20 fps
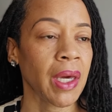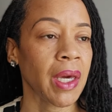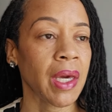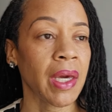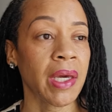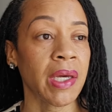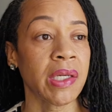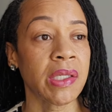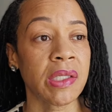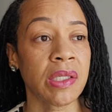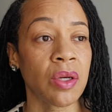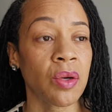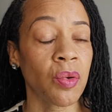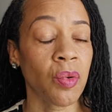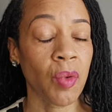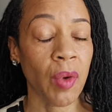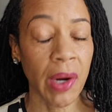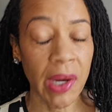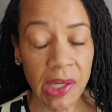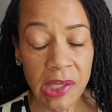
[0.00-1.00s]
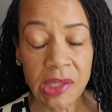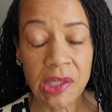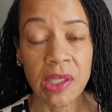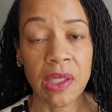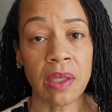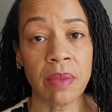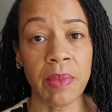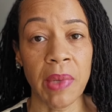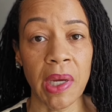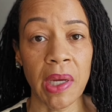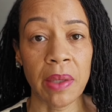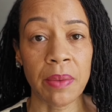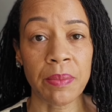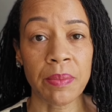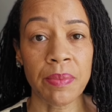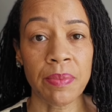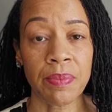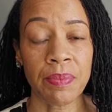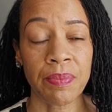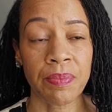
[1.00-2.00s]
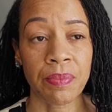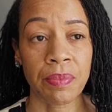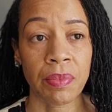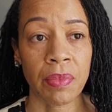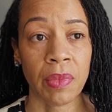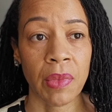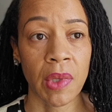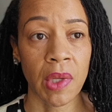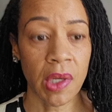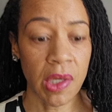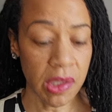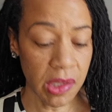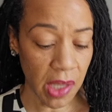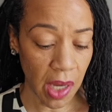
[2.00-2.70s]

It's crazy to me. It's